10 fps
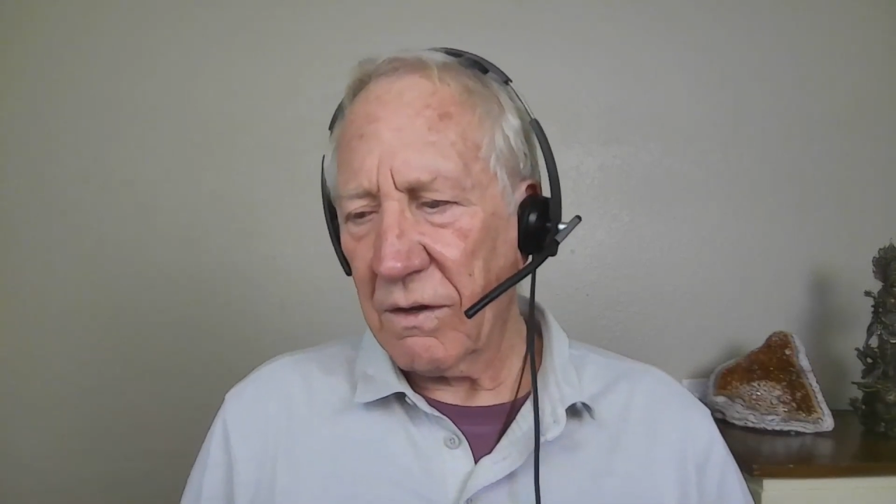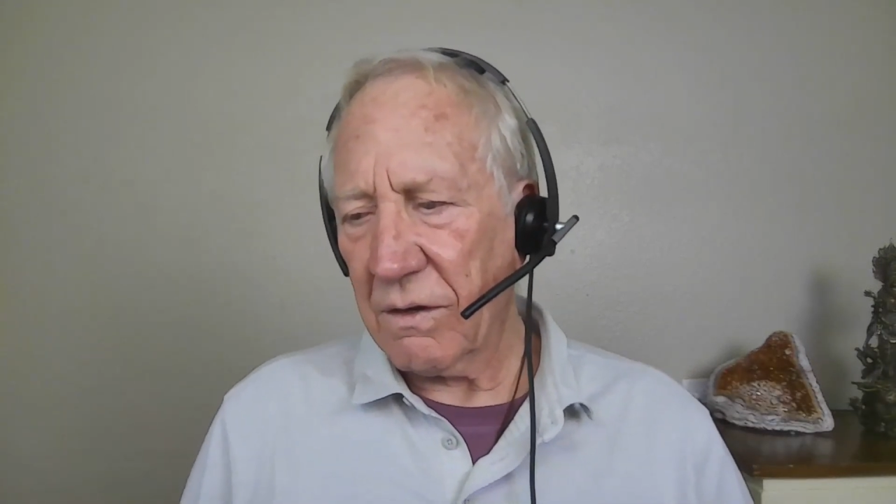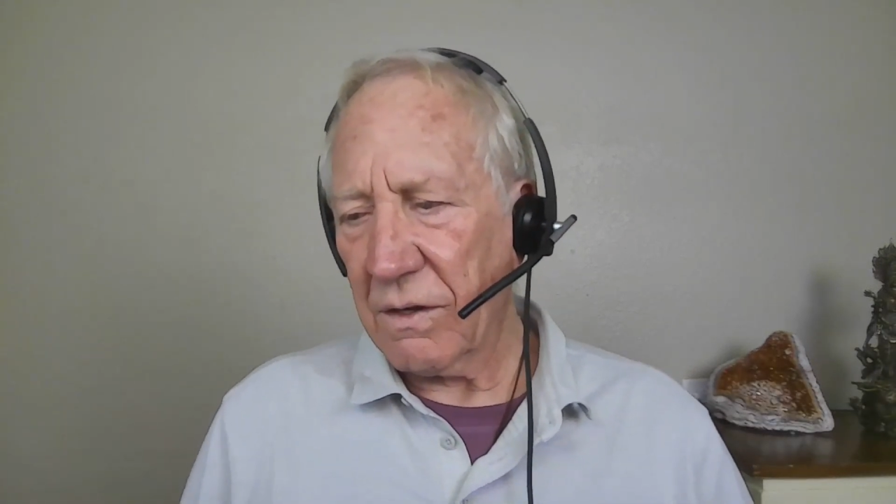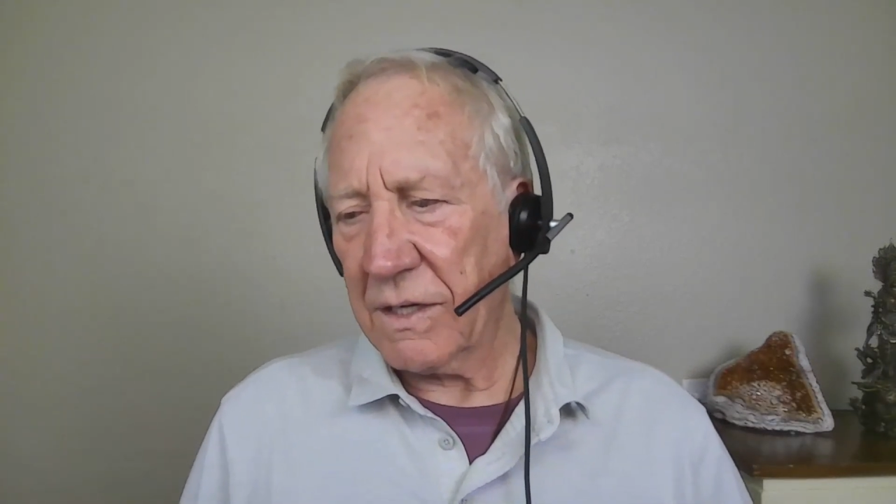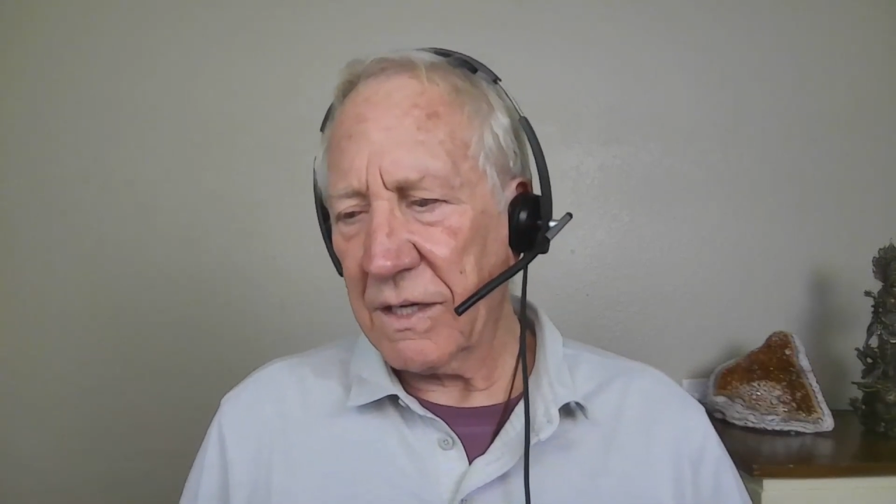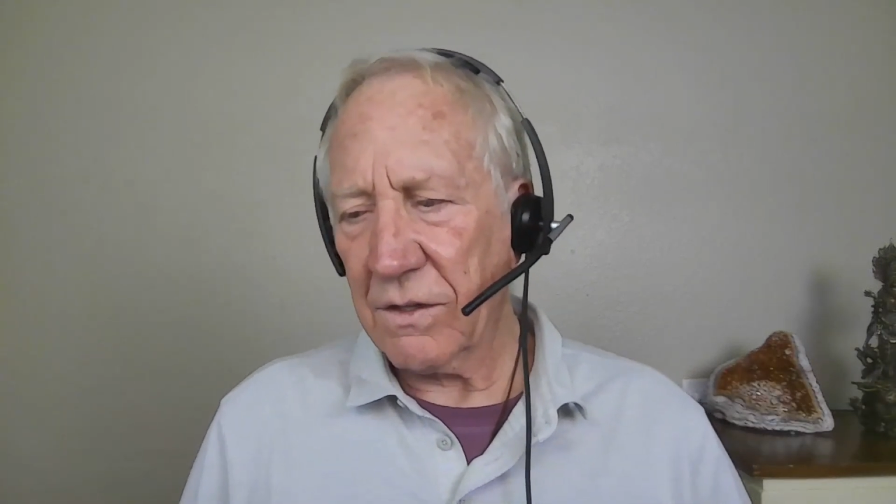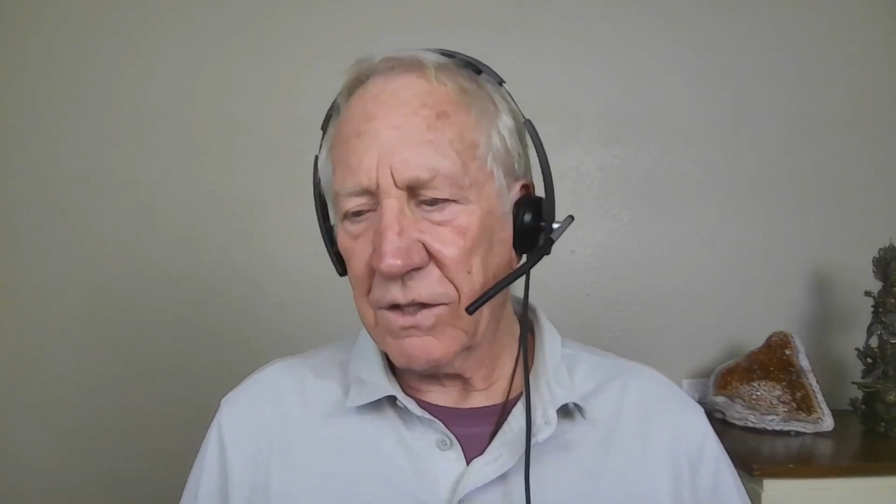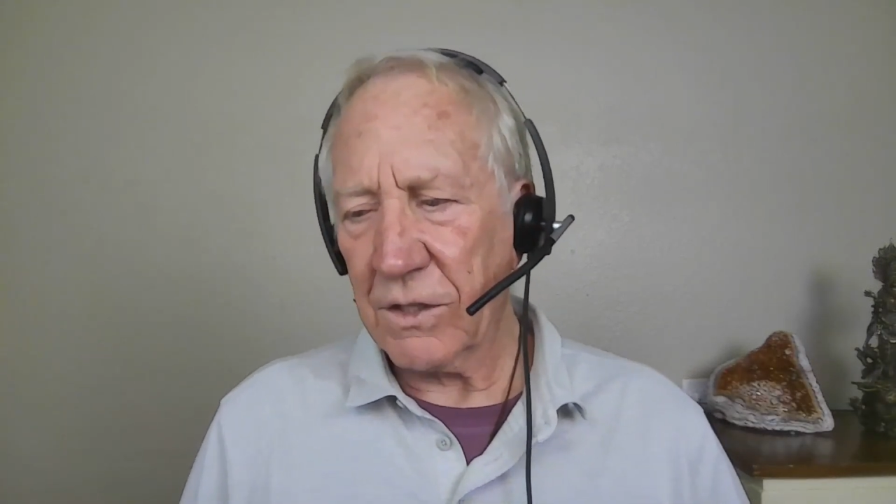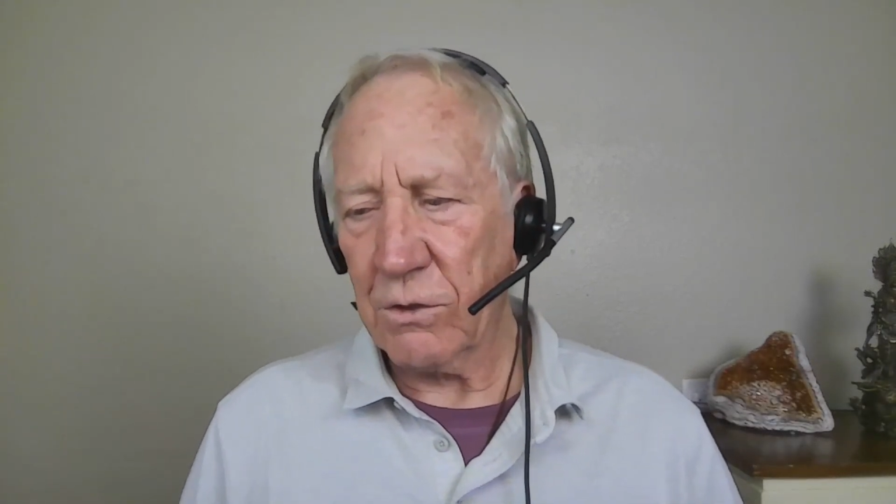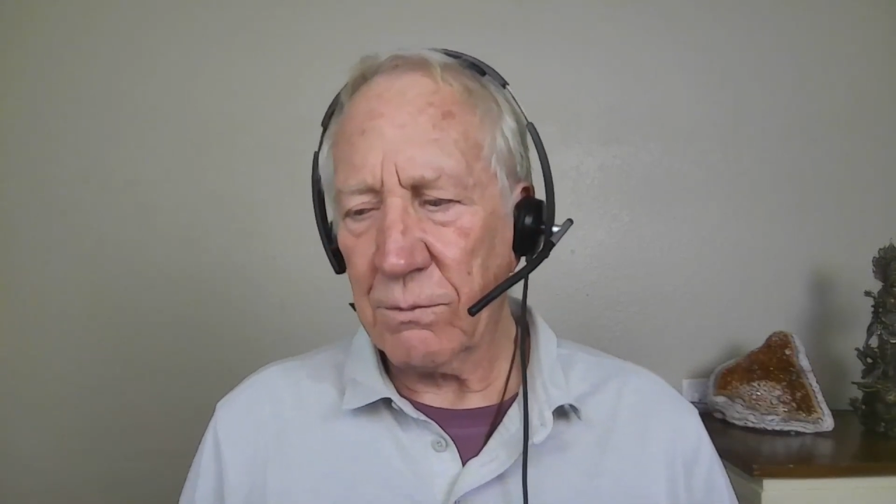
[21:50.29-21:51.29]
I didn't
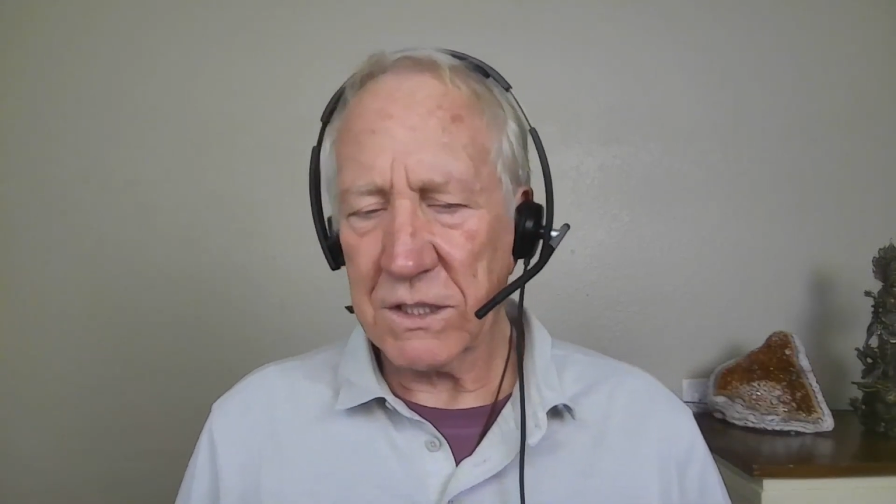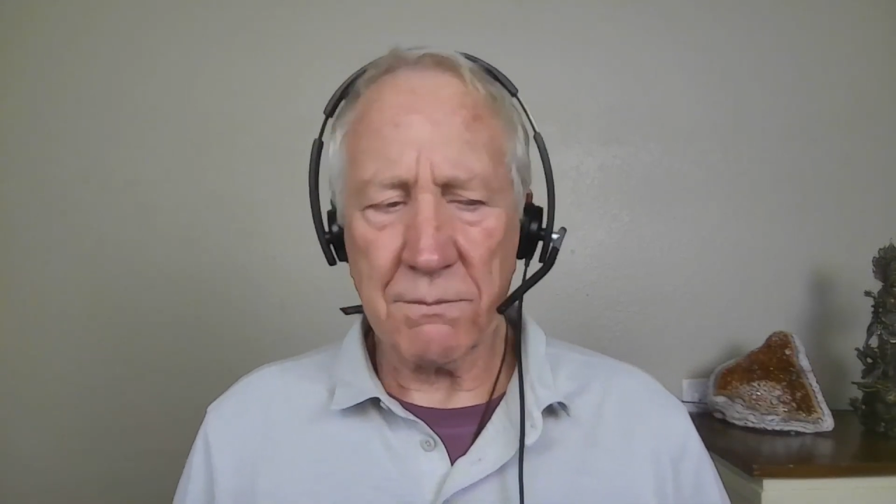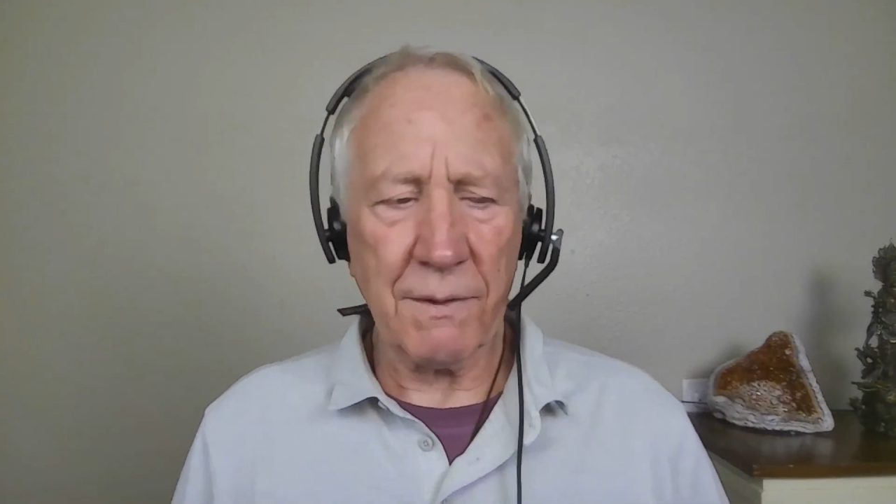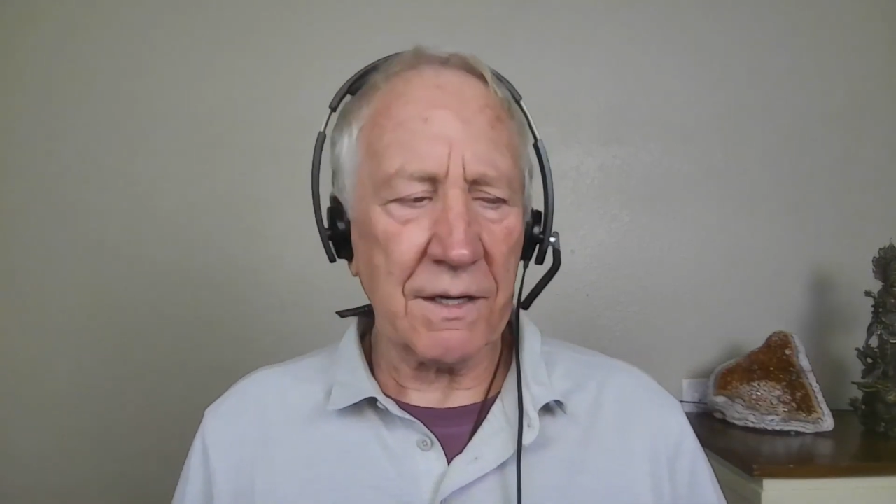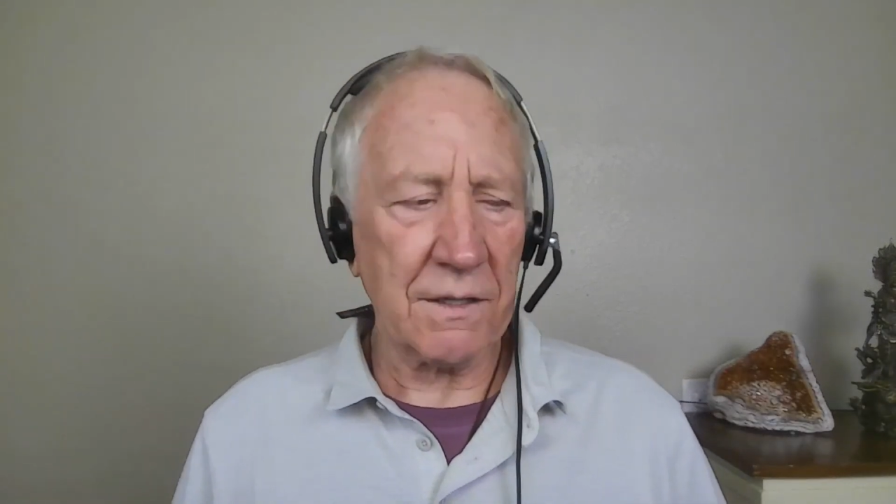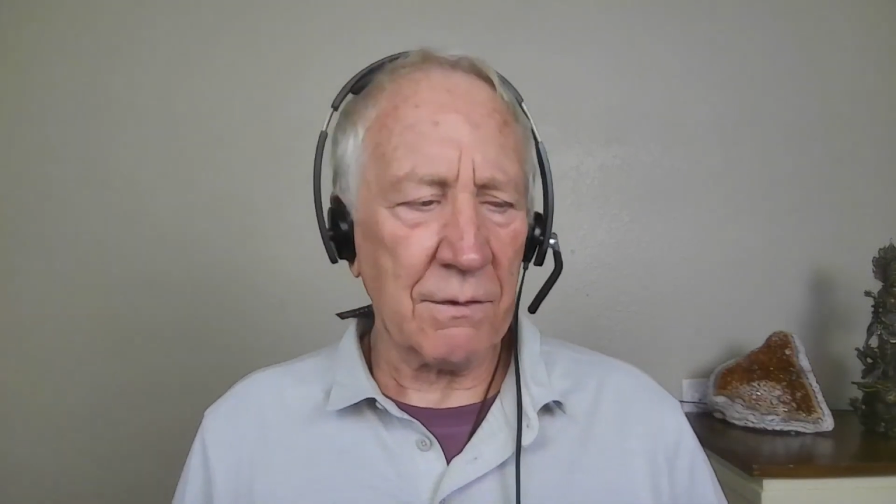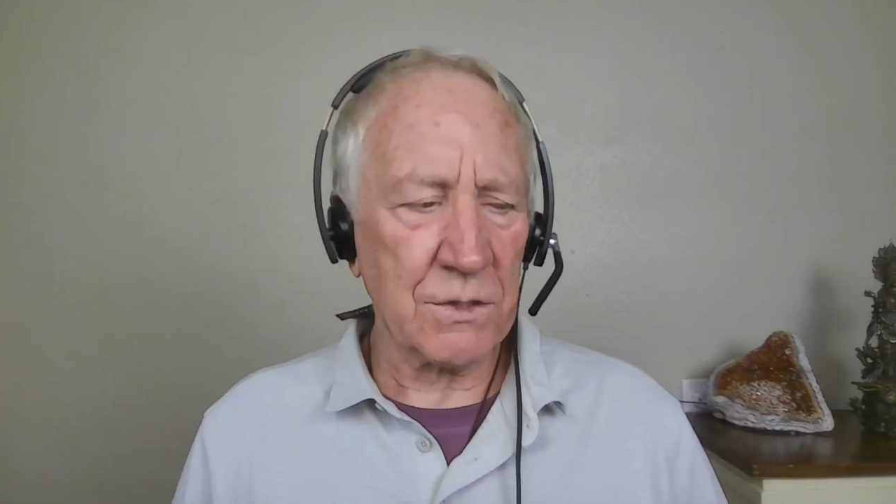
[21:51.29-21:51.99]
think too much about it.